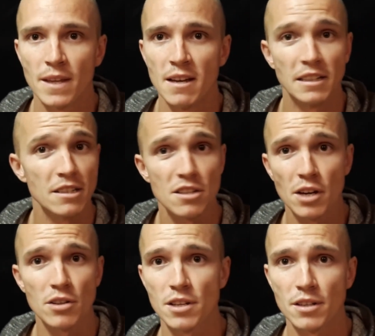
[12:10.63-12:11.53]
This is how
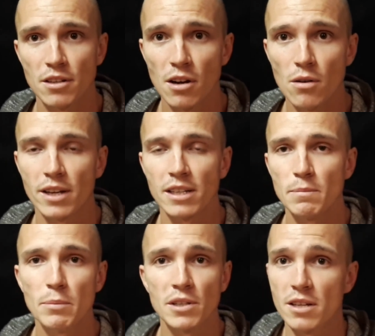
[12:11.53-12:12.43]
it's going to go. I need
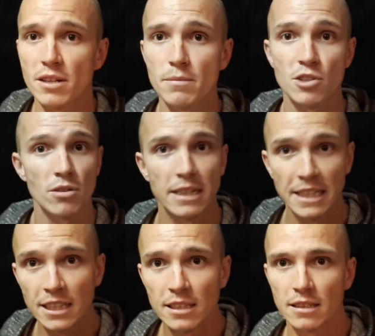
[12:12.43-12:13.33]
people that's going to start
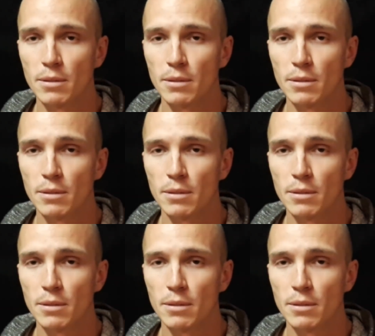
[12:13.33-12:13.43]
leading,